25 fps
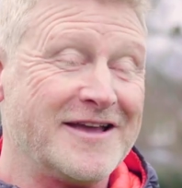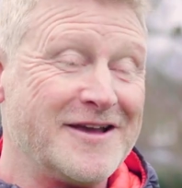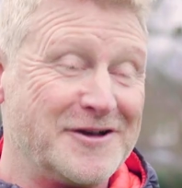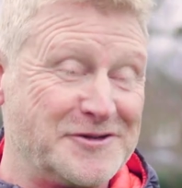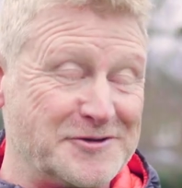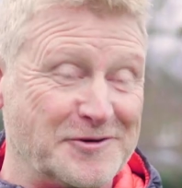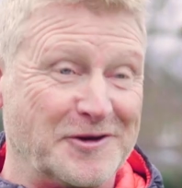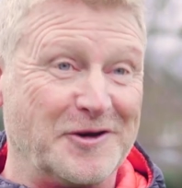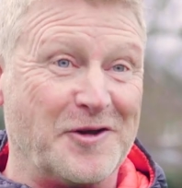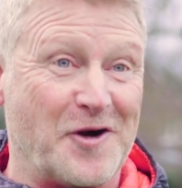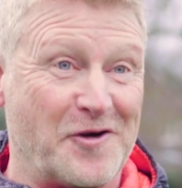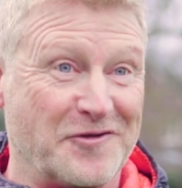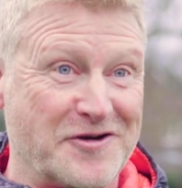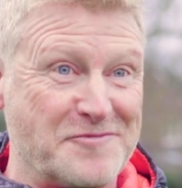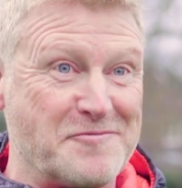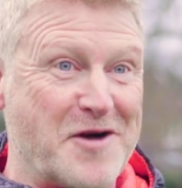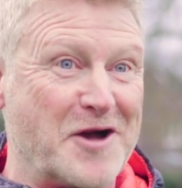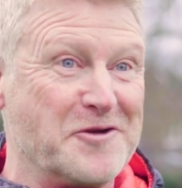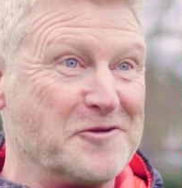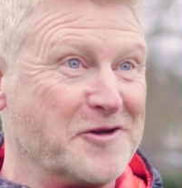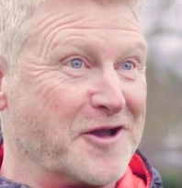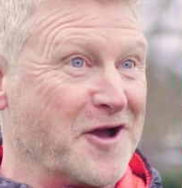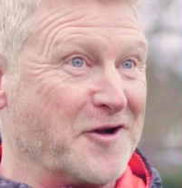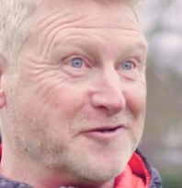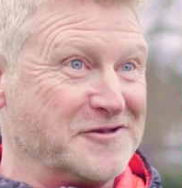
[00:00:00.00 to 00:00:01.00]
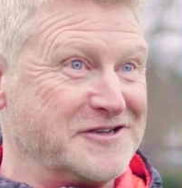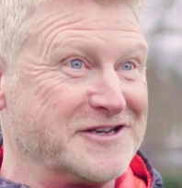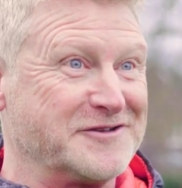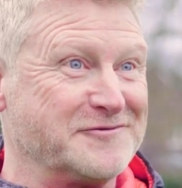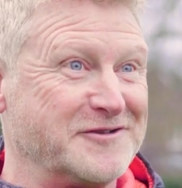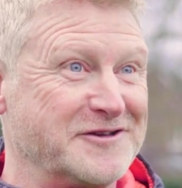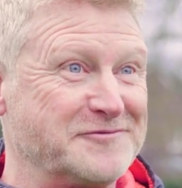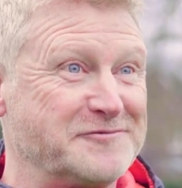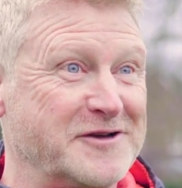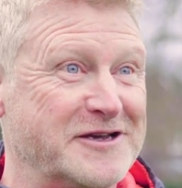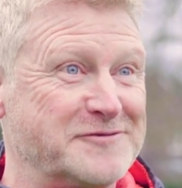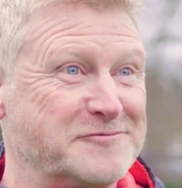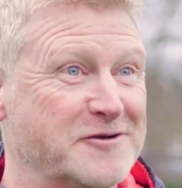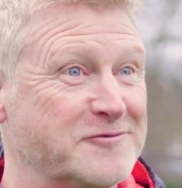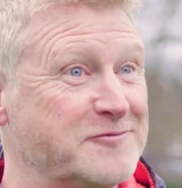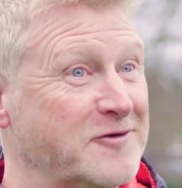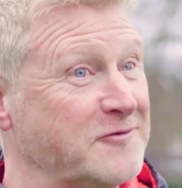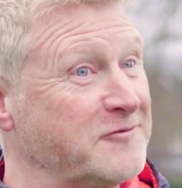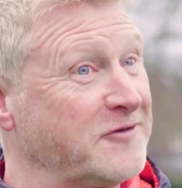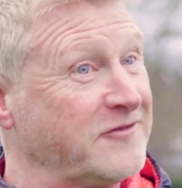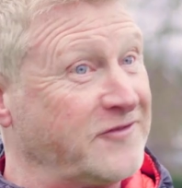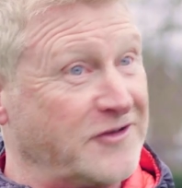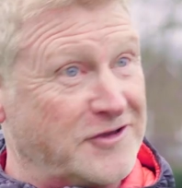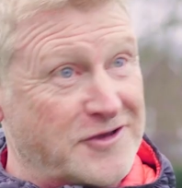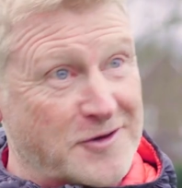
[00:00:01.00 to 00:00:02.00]
Do a lot of remote coaching with people,
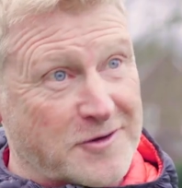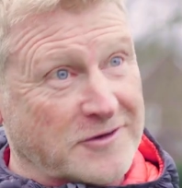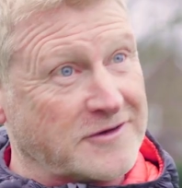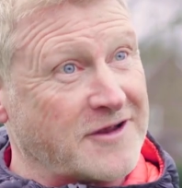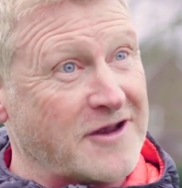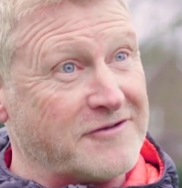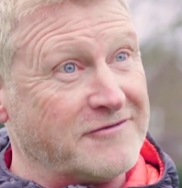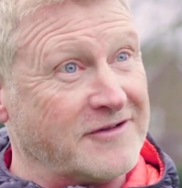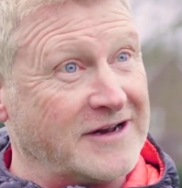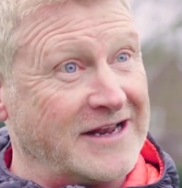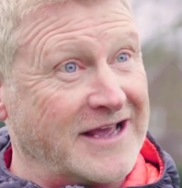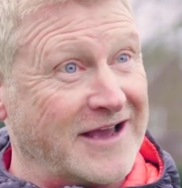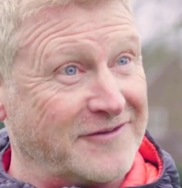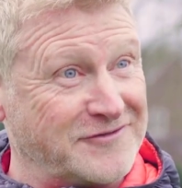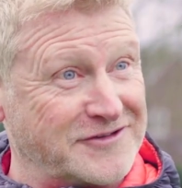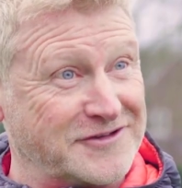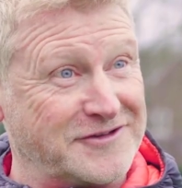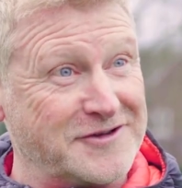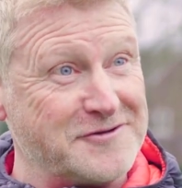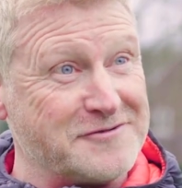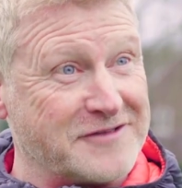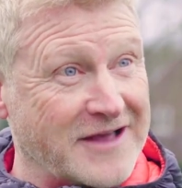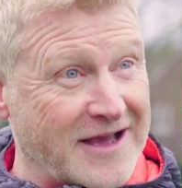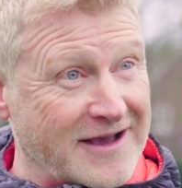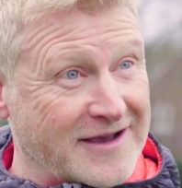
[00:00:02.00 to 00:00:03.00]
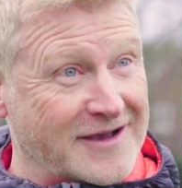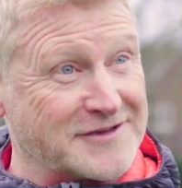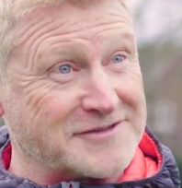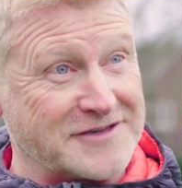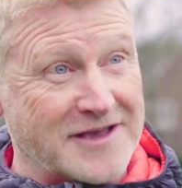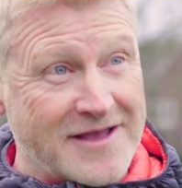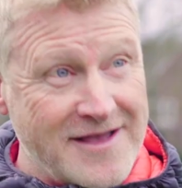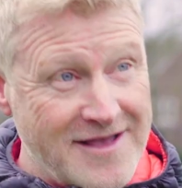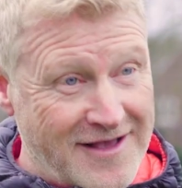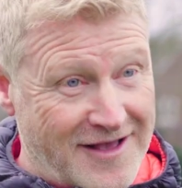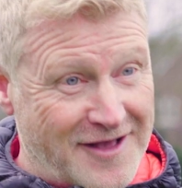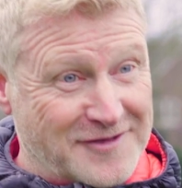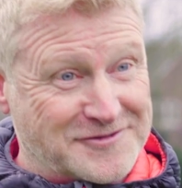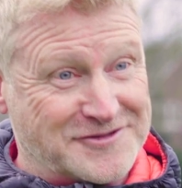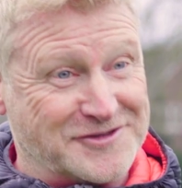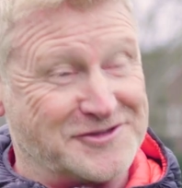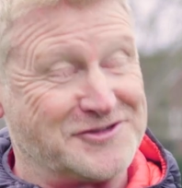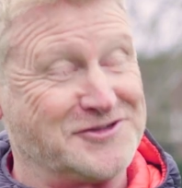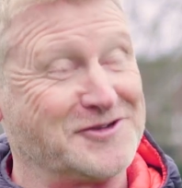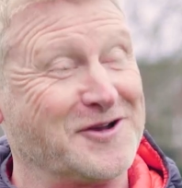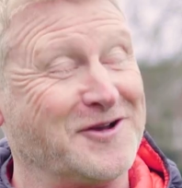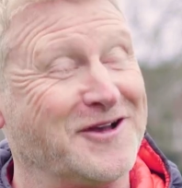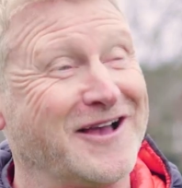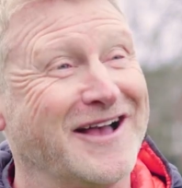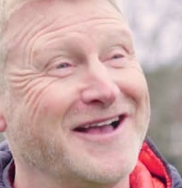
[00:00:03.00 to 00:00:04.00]
but for you, I don't really have to do that, because I'll just
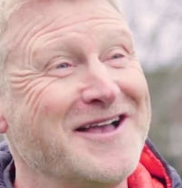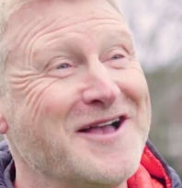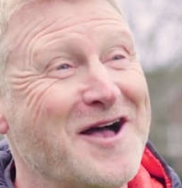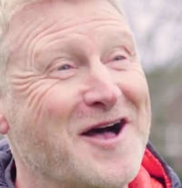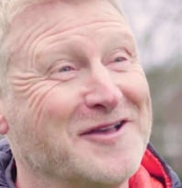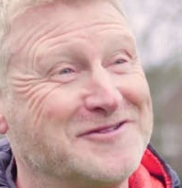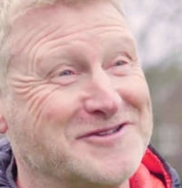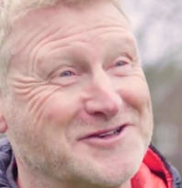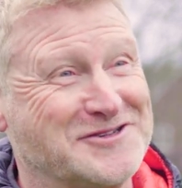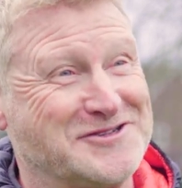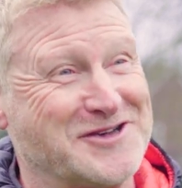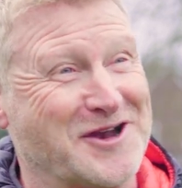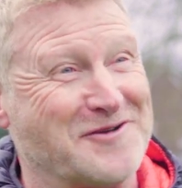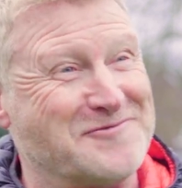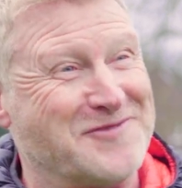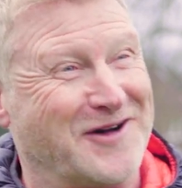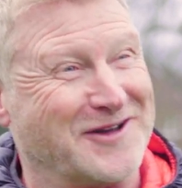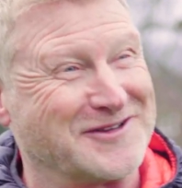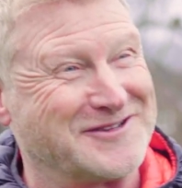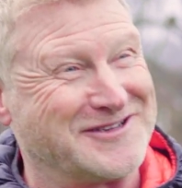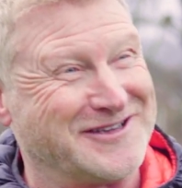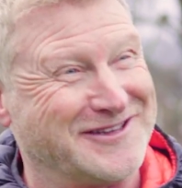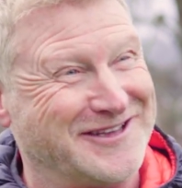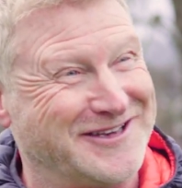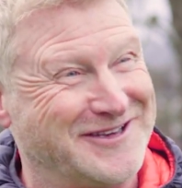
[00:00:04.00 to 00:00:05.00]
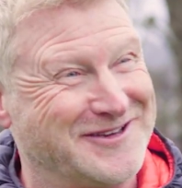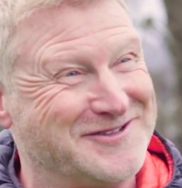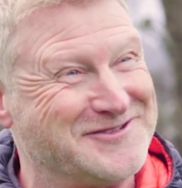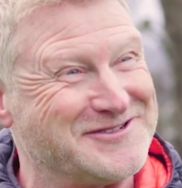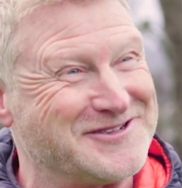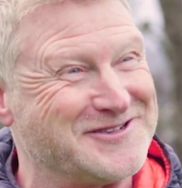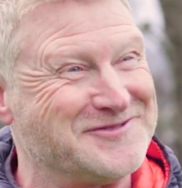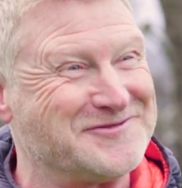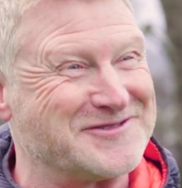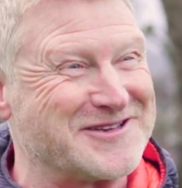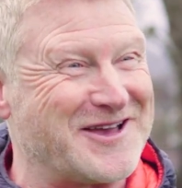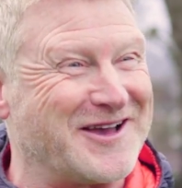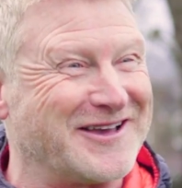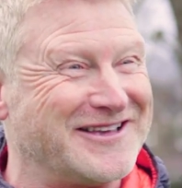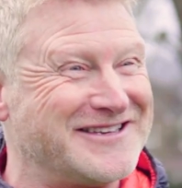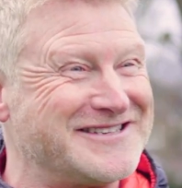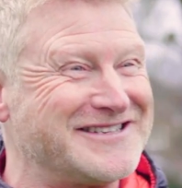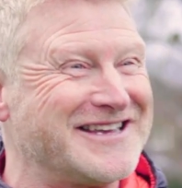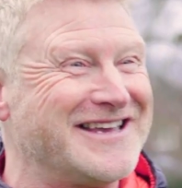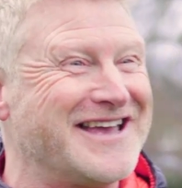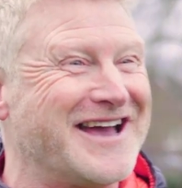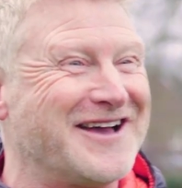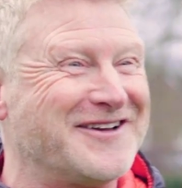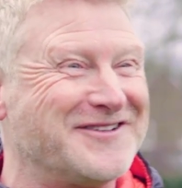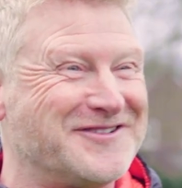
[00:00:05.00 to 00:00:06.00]
jump onto the YouTube site and
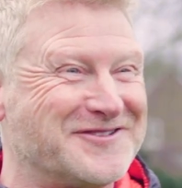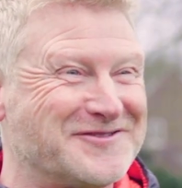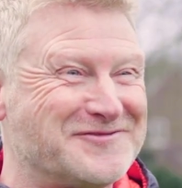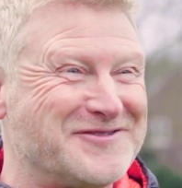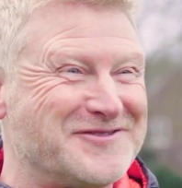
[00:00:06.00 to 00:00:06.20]
see how you're